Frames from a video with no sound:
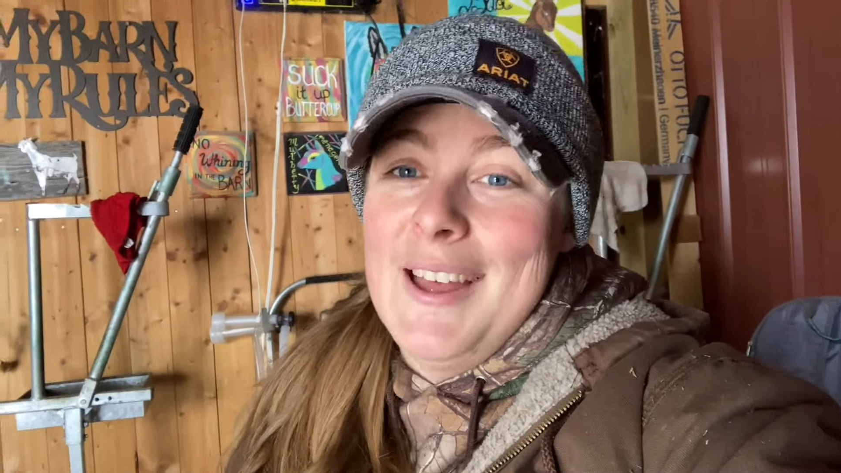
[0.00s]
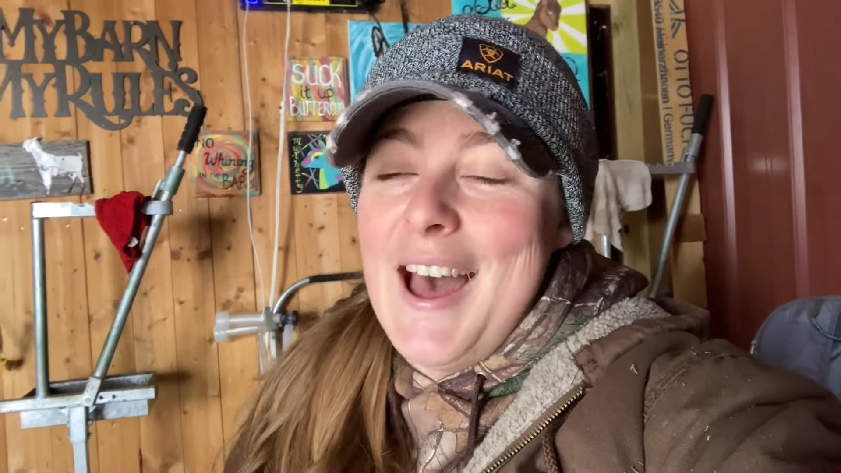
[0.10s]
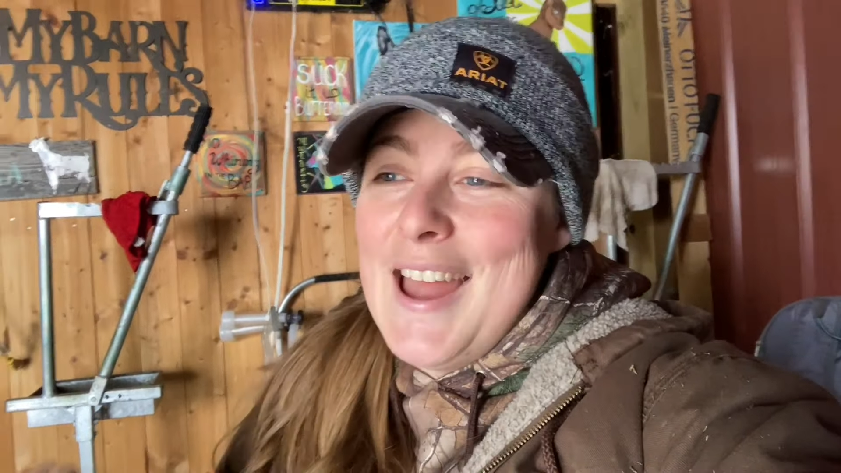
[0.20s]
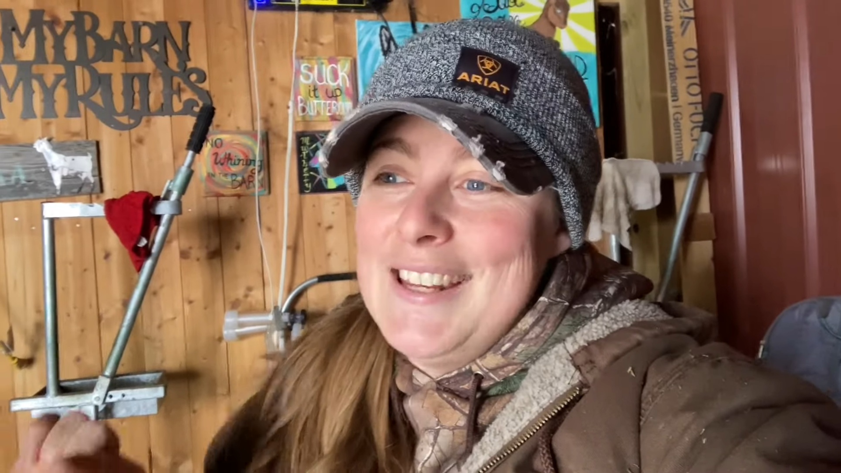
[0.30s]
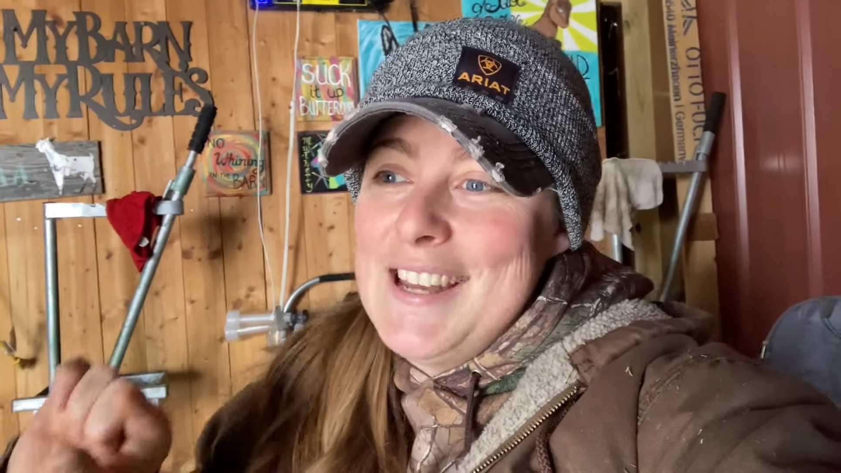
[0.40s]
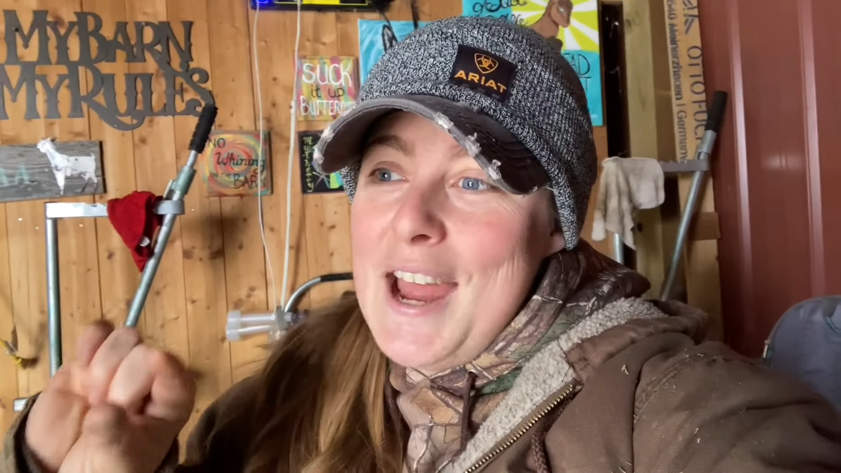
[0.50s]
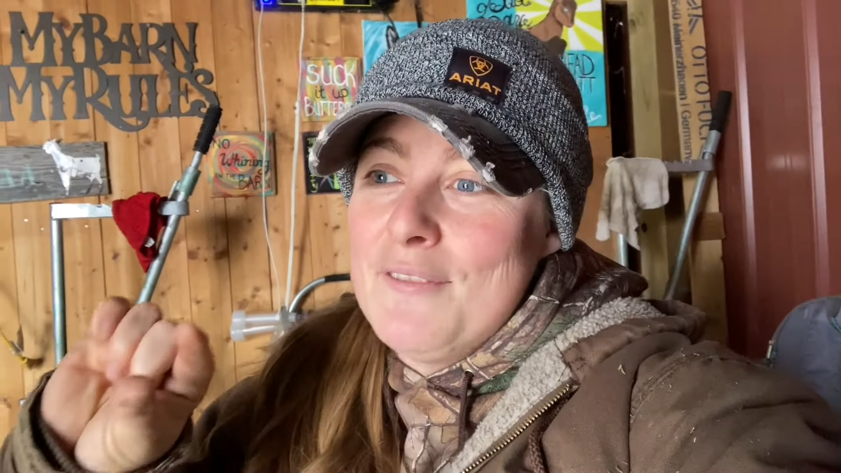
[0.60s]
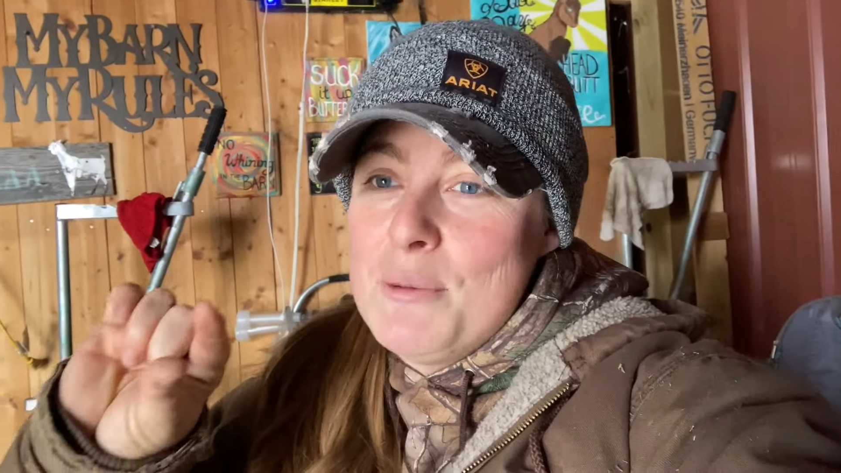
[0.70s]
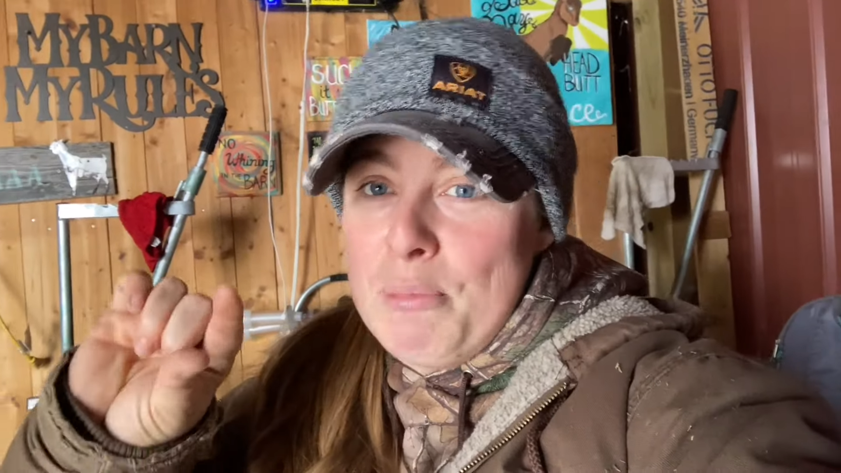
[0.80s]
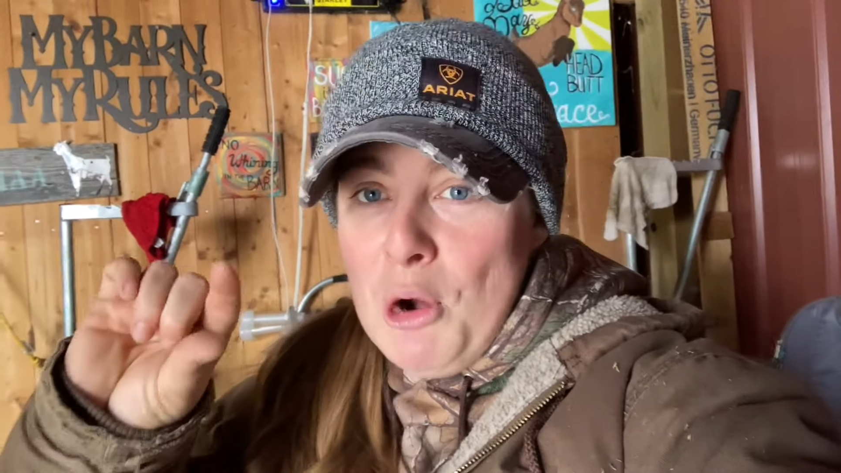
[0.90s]
I didn't have
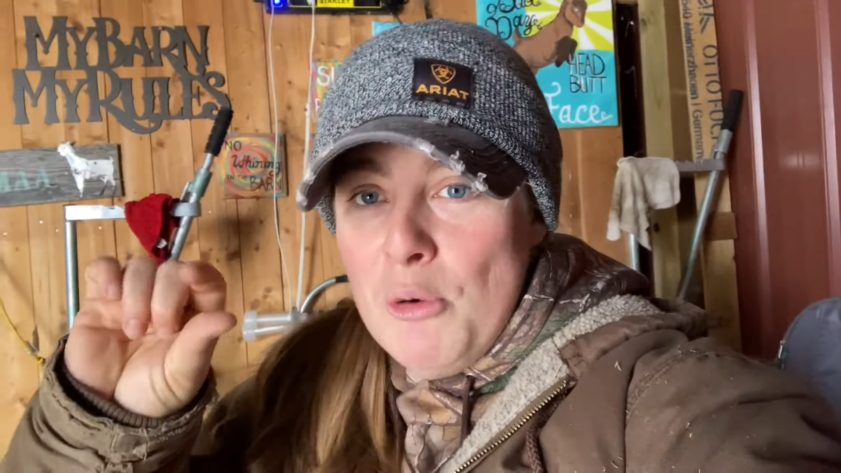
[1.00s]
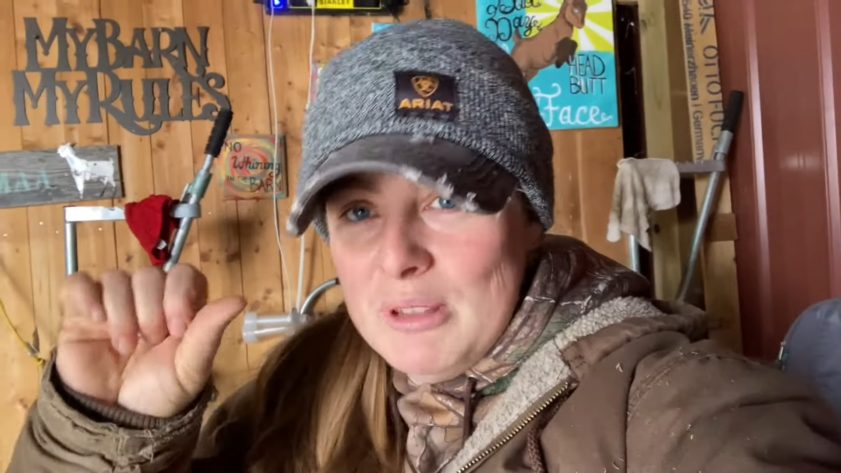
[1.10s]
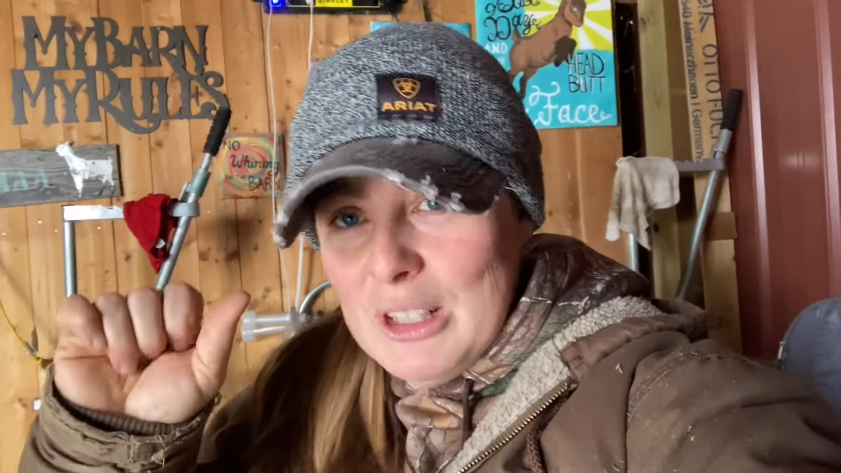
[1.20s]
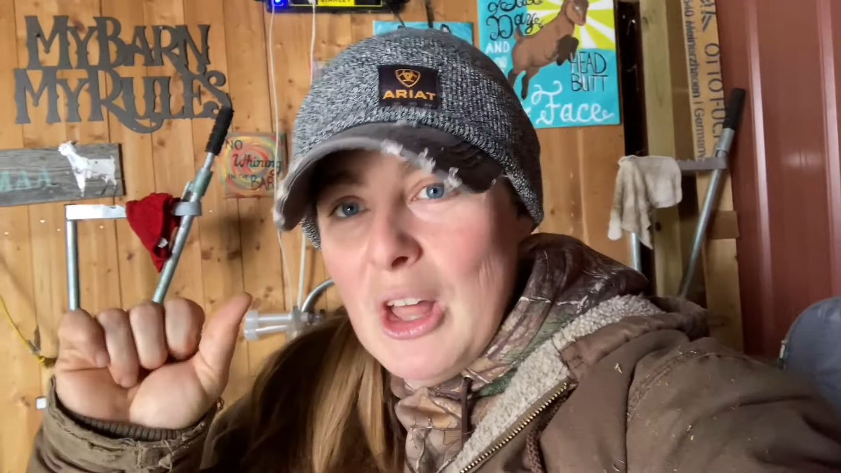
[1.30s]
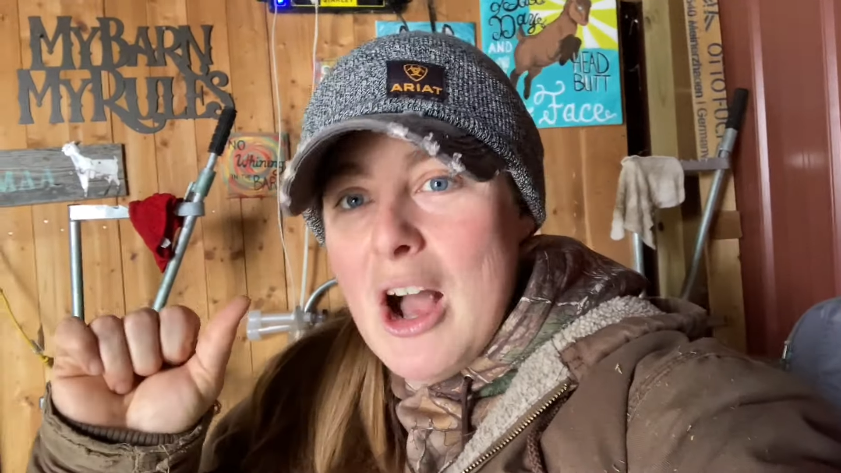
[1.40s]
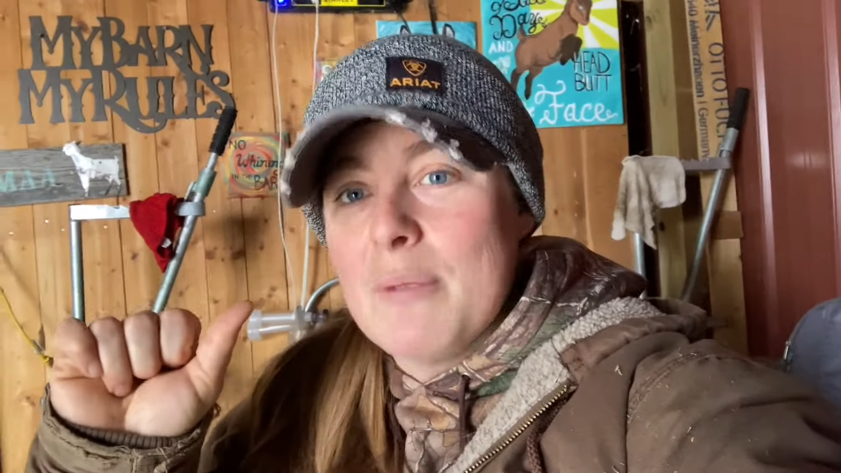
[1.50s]
the probe in the lock